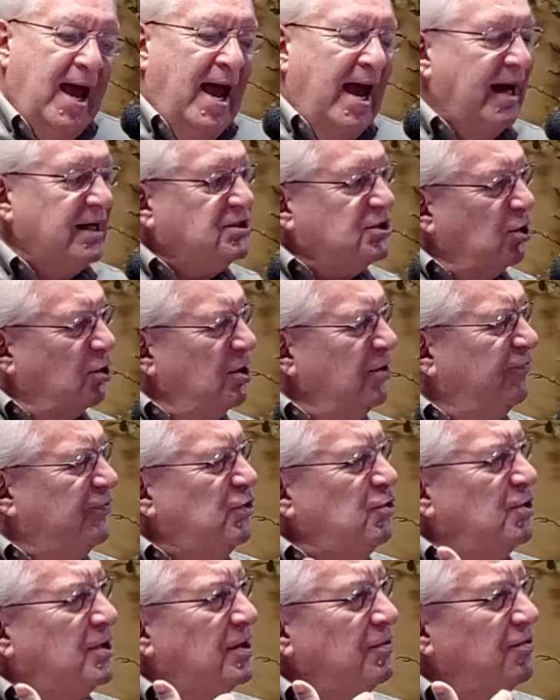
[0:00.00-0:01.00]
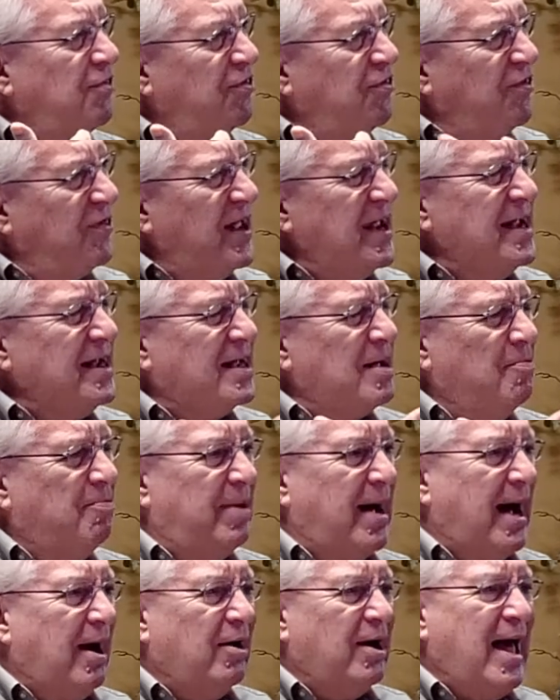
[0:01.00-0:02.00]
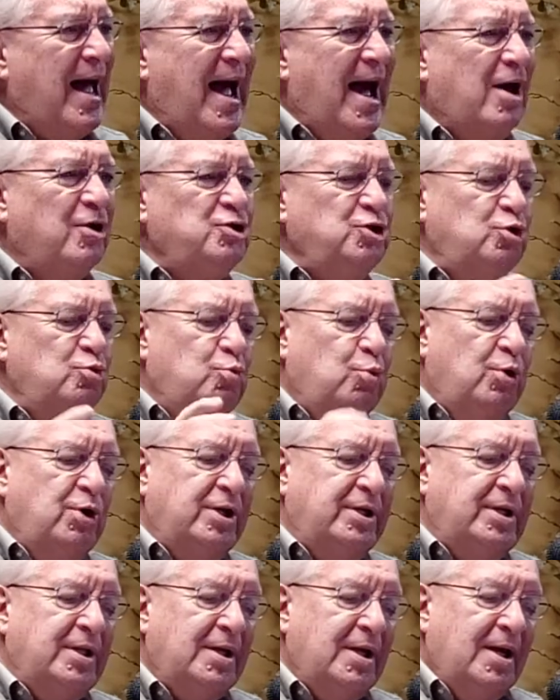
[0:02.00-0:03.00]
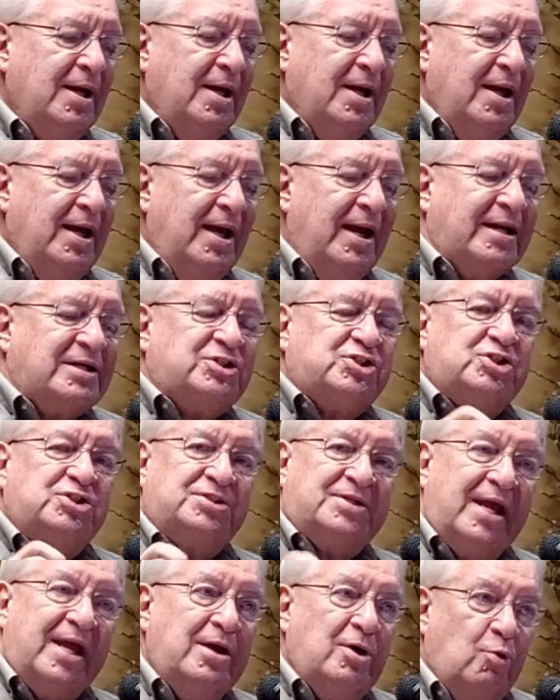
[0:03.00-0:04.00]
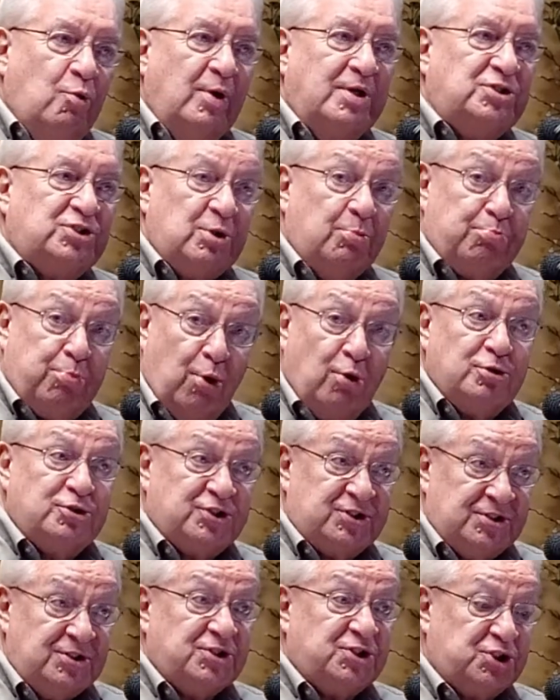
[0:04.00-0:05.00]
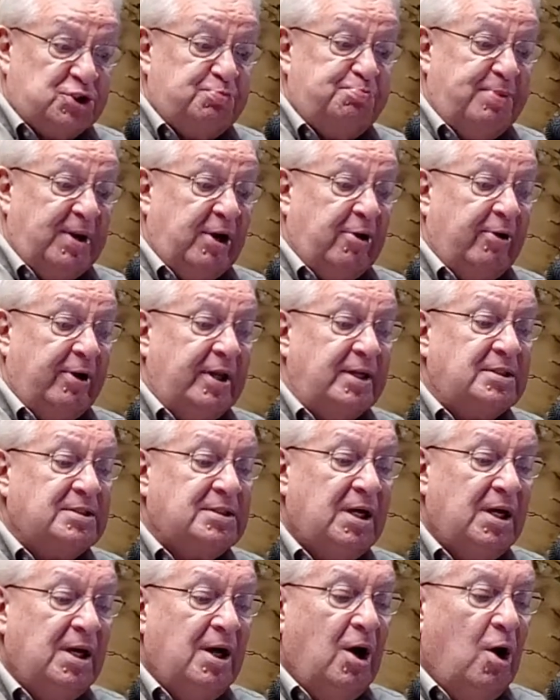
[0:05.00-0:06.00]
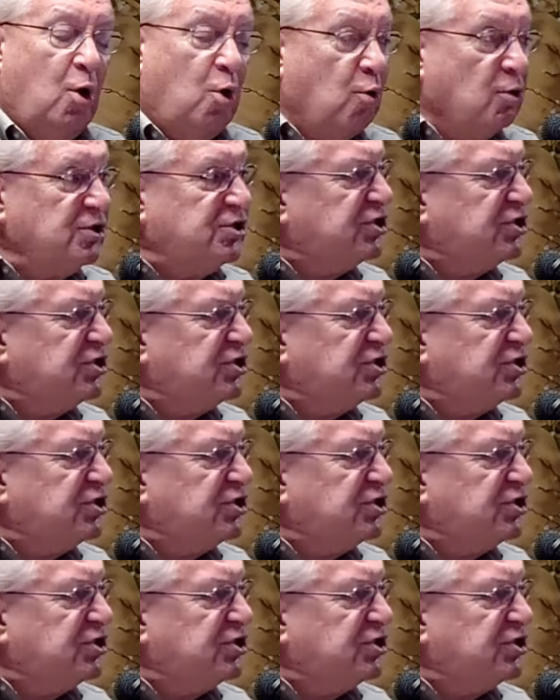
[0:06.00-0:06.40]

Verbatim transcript: And so if you can think about how you would extinguish a person's spirit or